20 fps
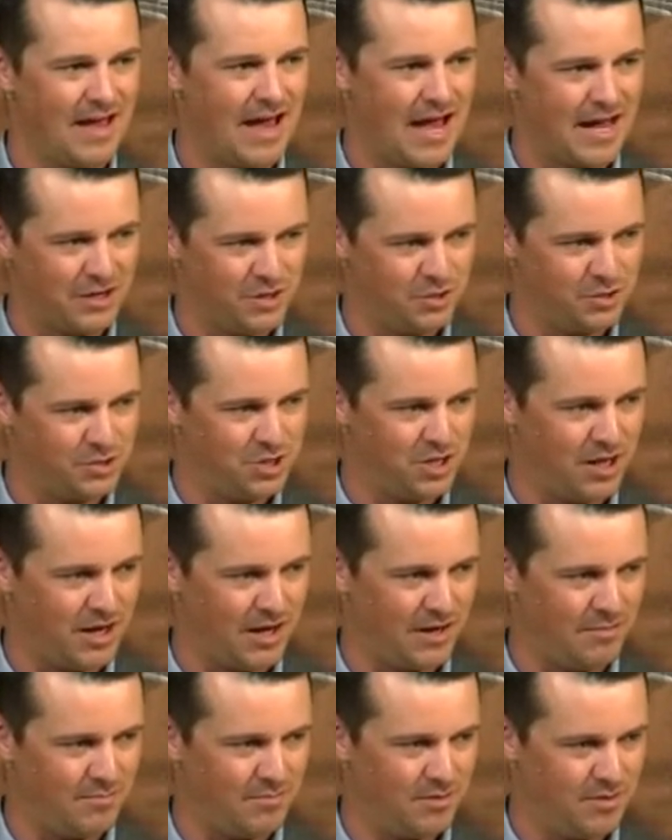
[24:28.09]
at your
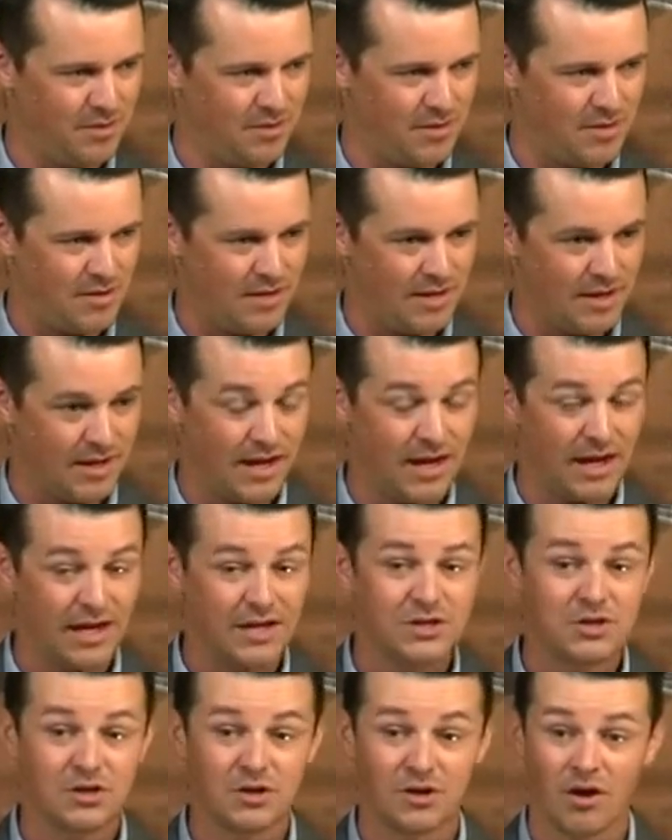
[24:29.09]
job,
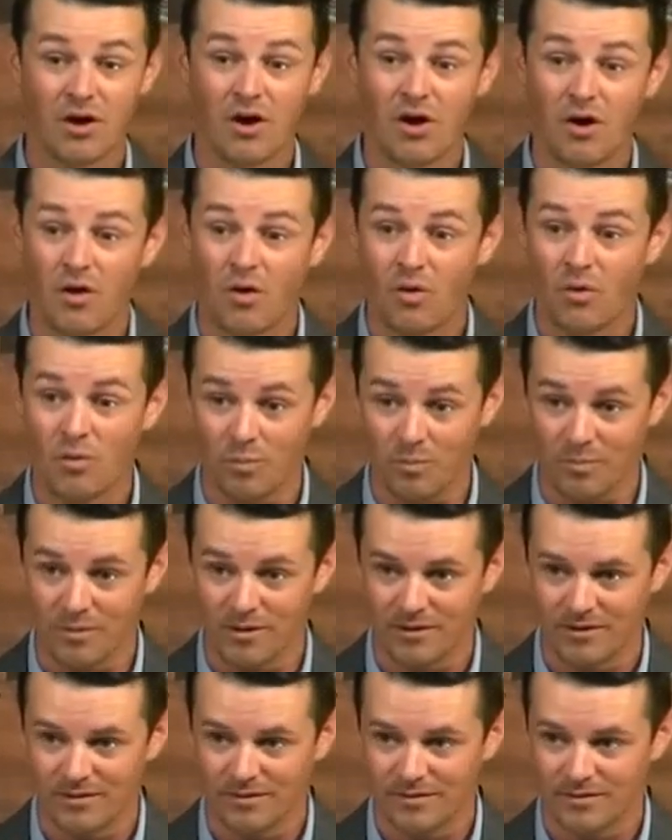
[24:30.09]
in your home,
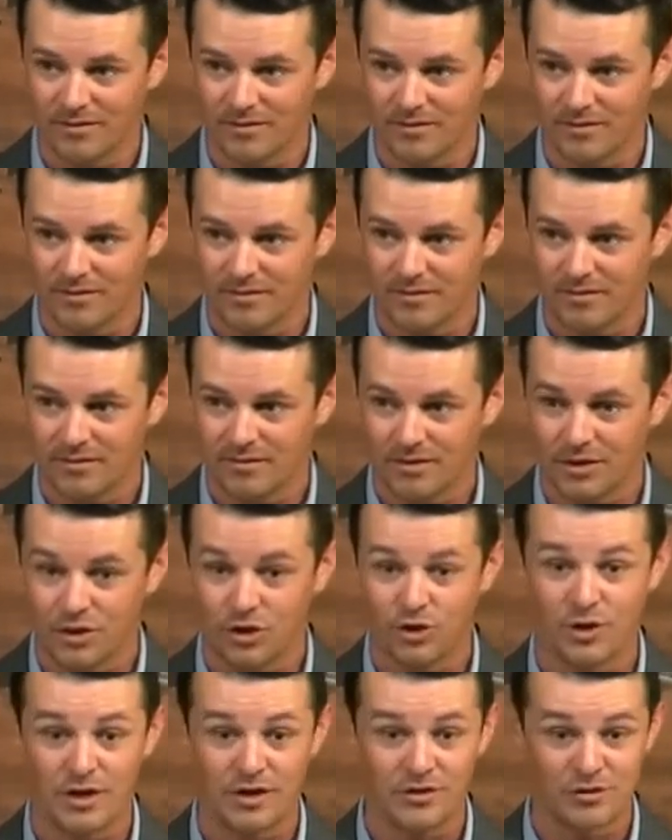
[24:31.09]

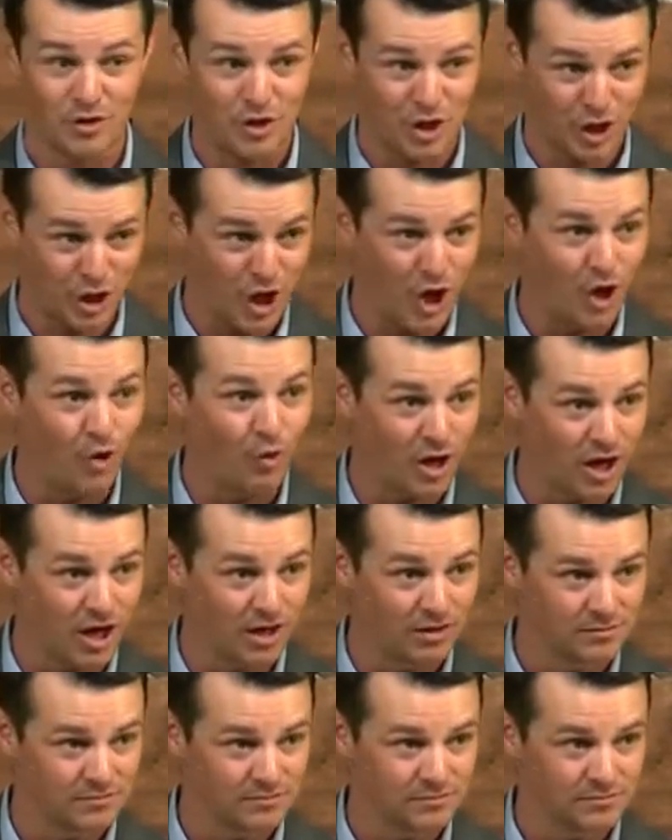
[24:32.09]
you're either a goer
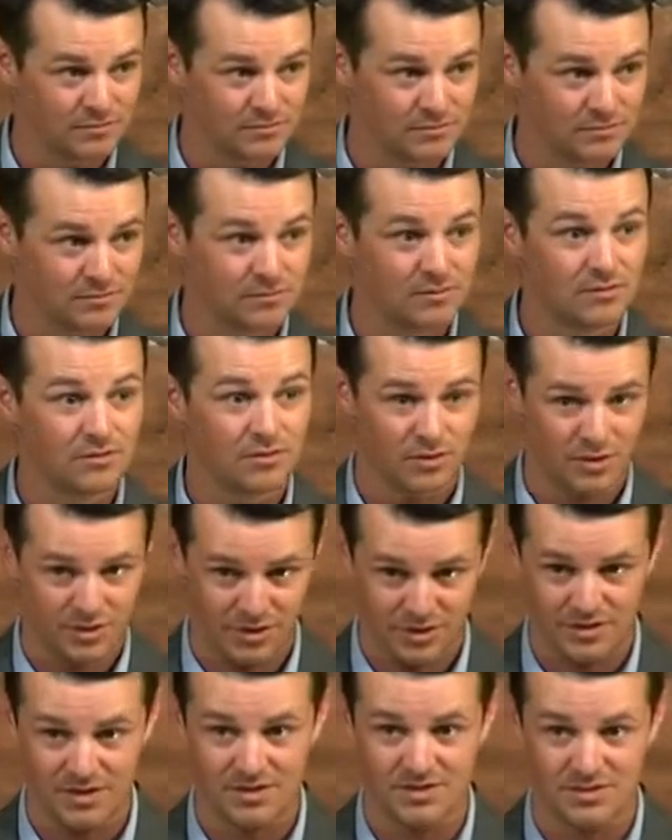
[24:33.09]
or
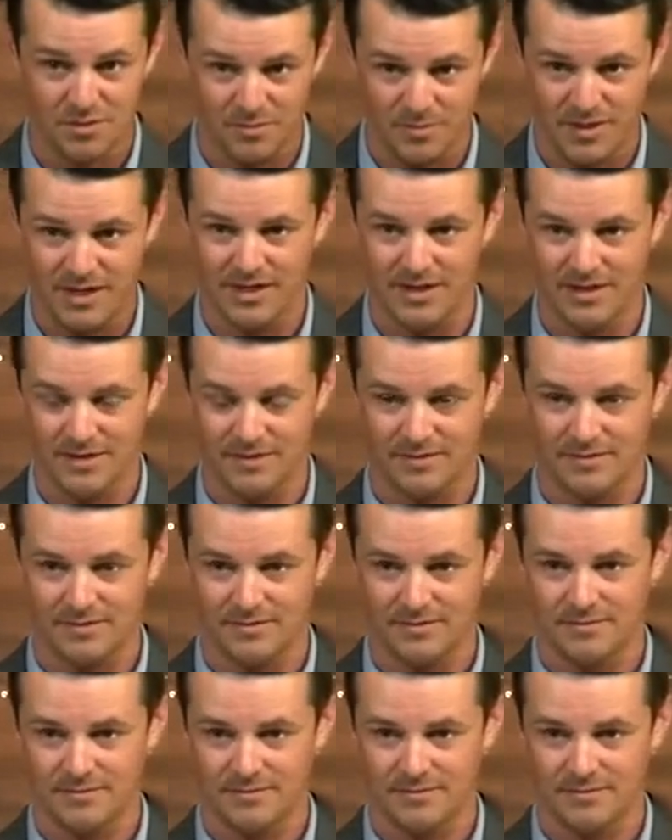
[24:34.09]
you're disobedient.